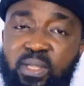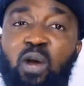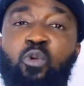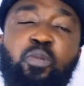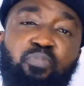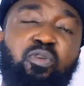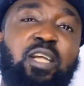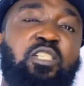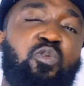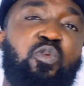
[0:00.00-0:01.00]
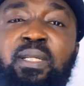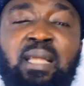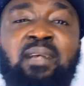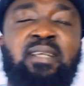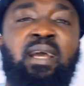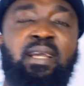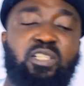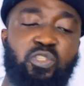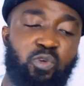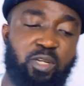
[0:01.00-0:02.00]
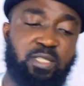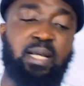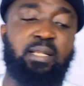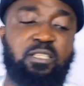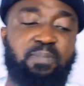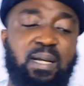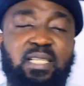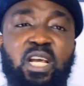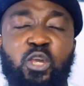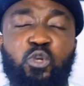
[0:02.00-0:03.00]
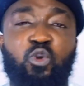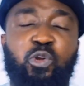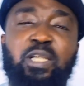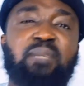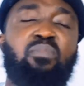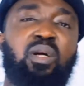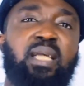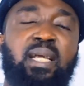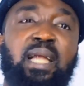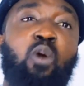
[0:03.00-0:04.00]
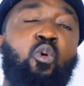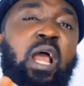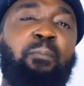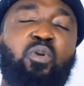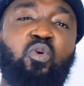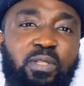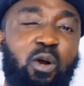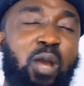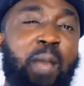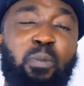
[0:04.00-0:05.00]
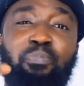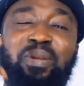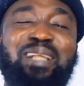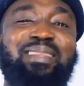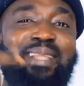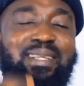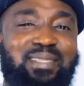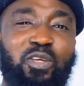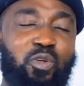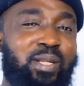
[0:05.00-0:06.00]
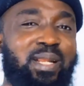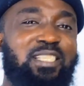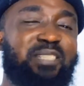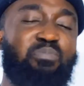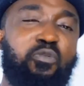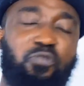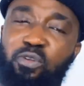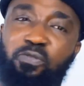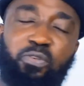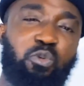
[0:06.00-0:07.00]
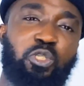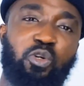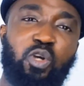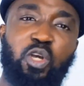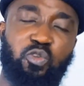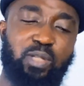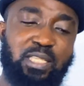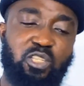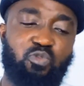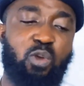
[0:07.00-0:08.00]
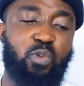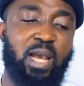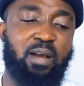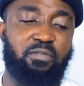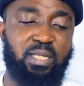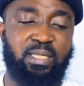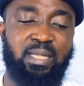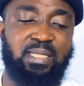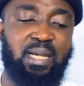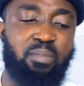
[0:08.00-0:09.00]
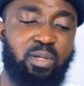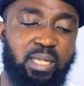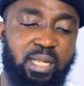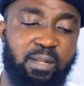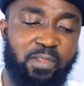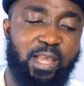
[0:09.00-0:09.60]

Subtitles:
Now, when you progress to data science, you understand this part. You create a model that will help you predict your next move for the future. So that is where we have the data modeling.